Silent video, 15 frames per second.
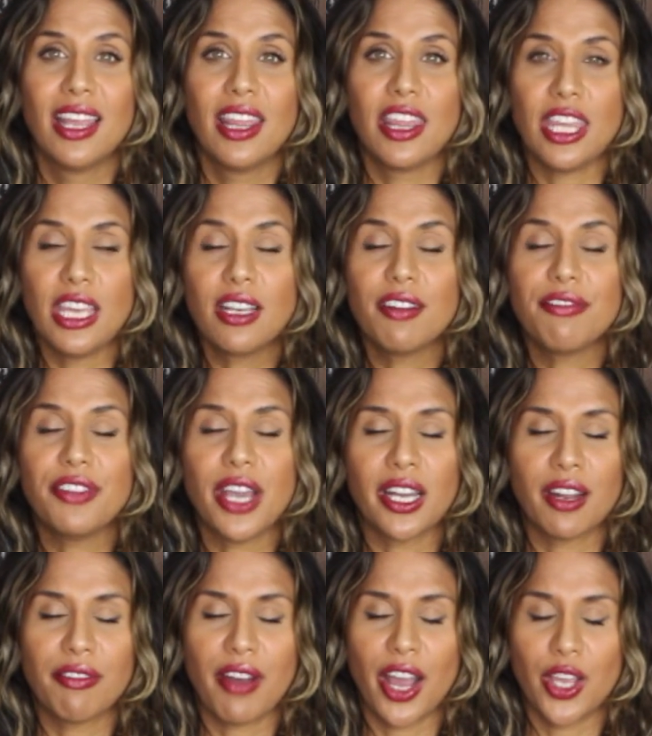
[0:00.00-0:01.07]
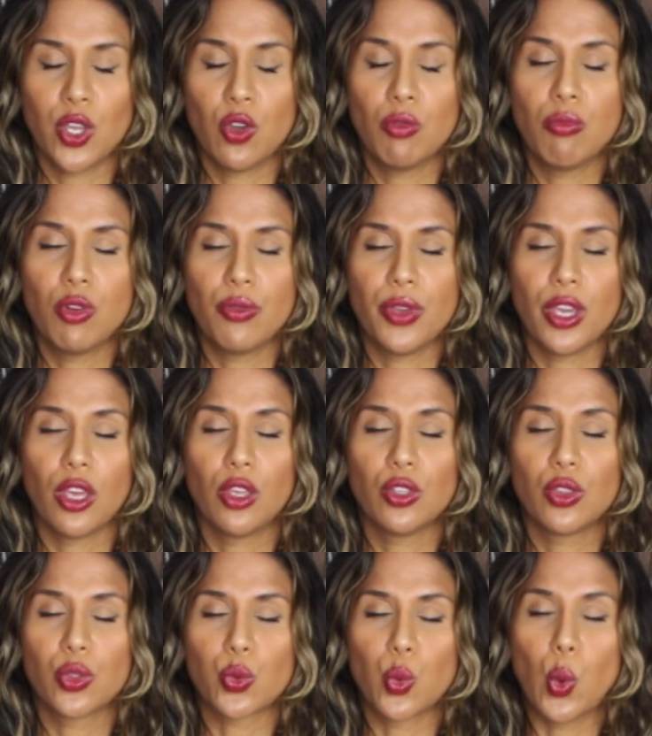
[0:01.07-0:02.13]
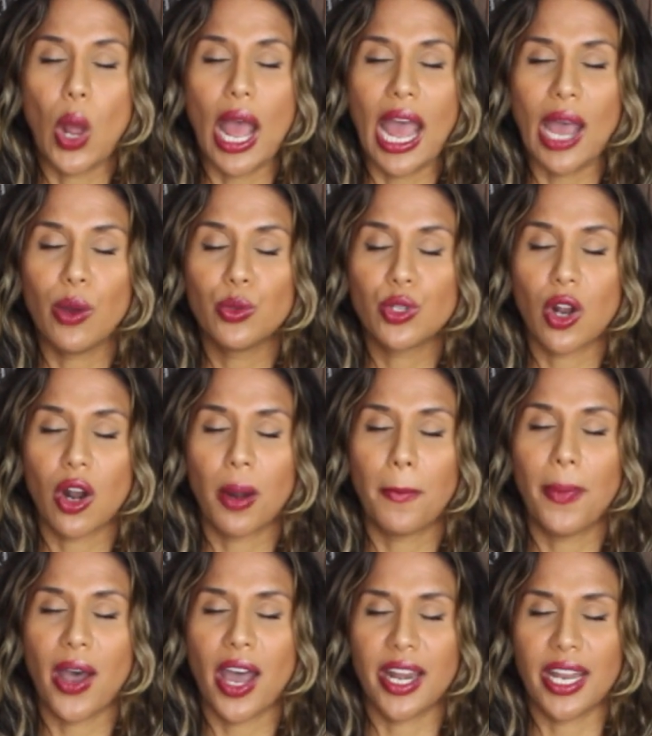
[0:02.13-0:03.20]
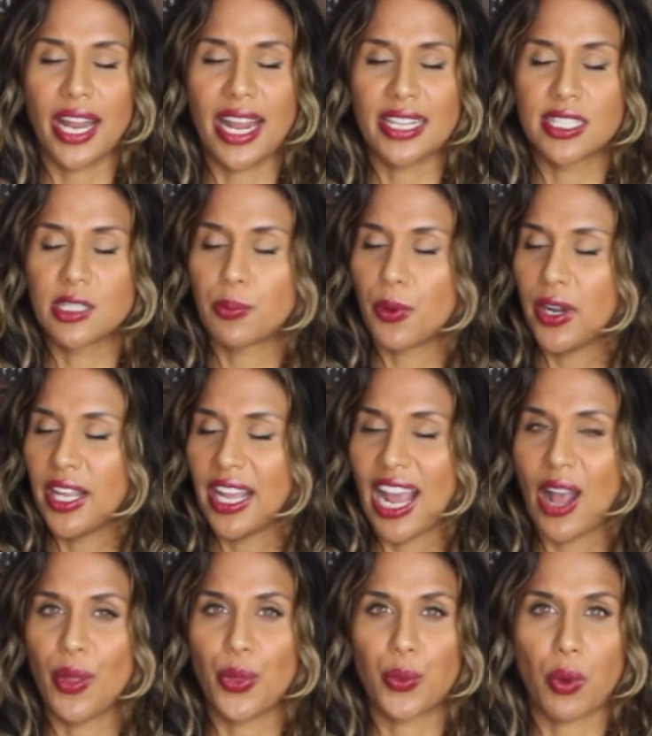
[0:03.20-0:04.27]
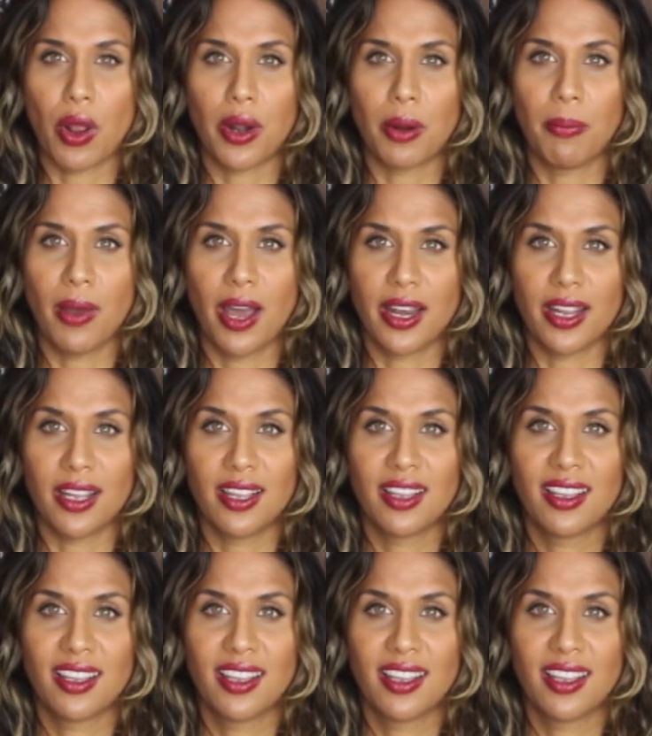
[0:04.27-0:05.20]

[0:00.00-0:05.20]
Think of Vyana Vayu moving throughout our body and spreading out throughout our body.